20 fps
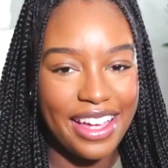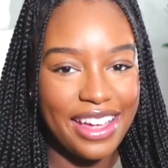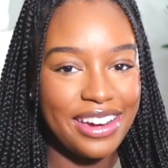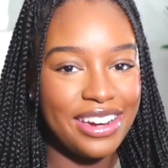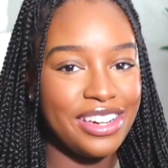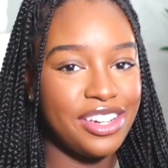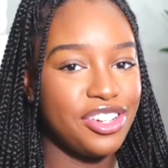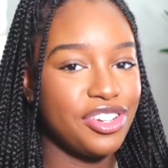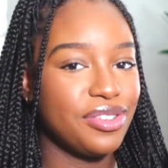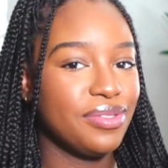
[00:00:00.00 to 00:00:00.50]
and
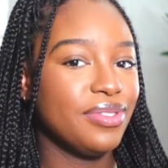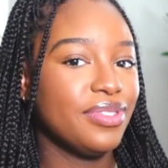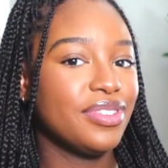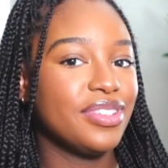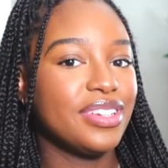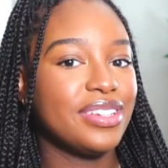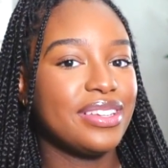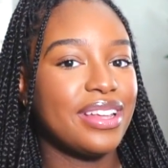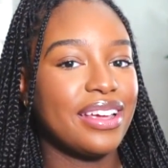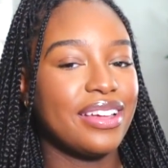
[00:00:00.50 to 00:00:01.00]
in general
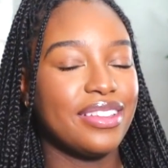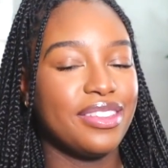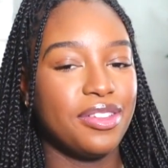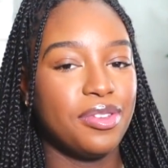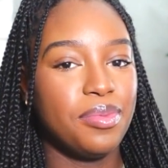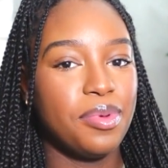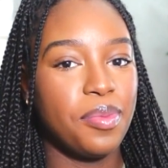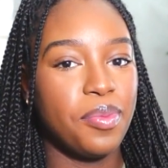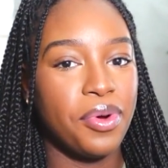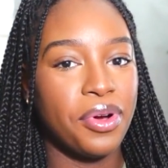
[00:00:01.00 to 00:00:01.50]
just like a
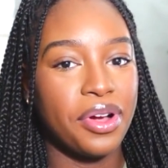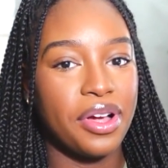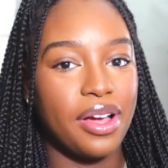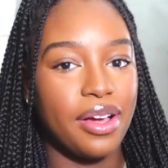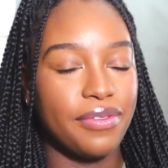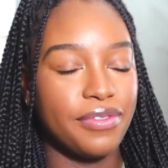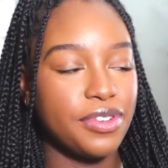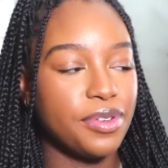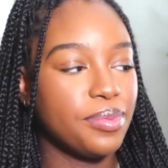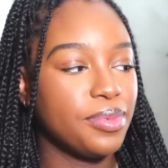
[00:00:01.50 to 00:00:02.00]
little bit more
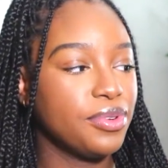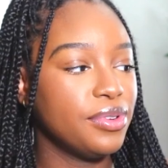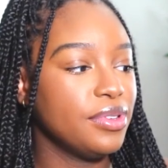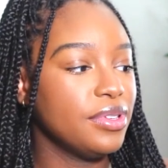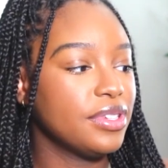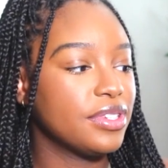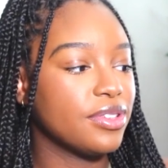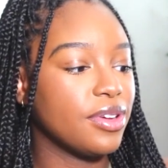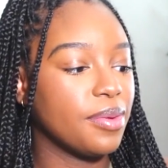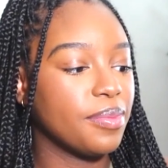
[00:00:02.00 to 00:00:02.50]
comfortable.
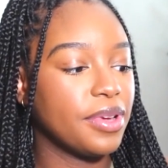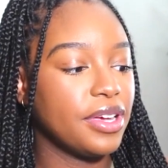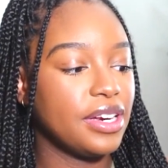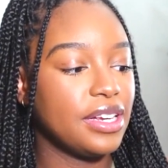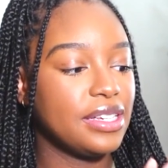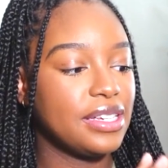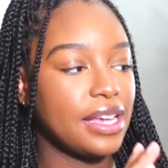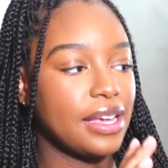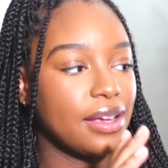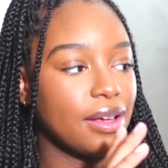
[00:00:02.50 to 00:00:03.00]
So I'm
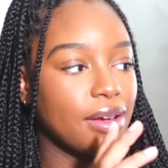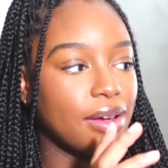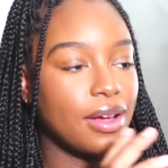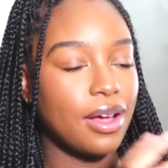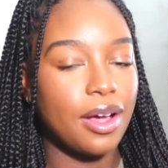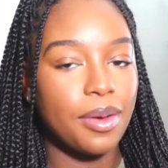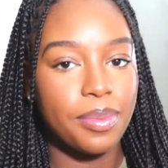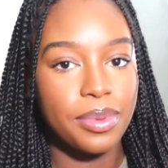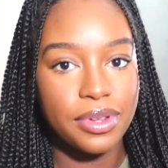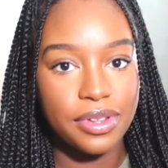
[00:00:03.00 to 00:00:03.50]
gonna take a
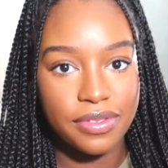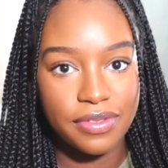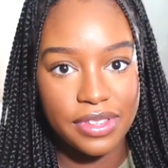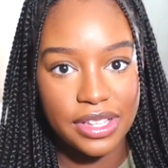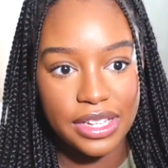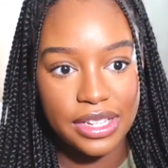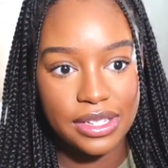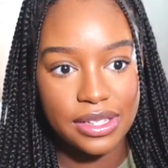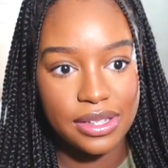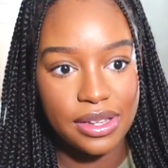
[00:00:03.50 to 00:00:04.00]
couple of
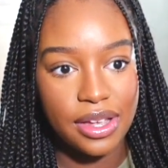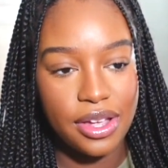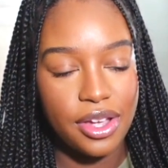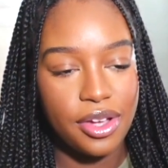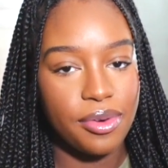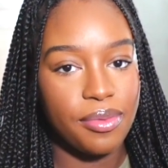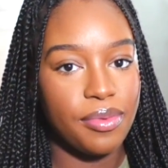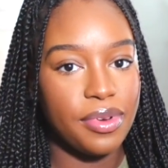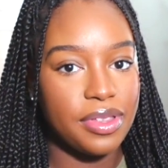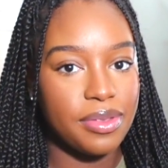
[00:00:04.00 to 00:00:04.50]
these
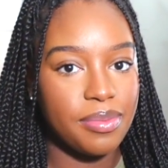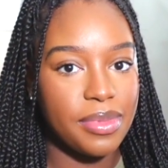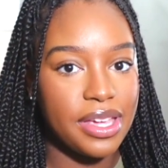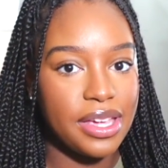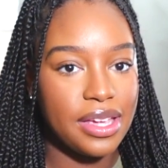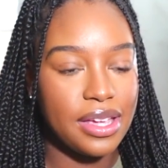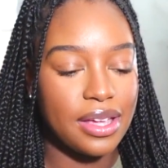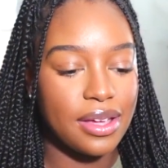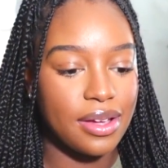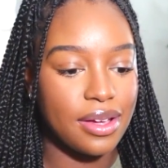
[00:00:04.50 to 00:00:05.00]
with me.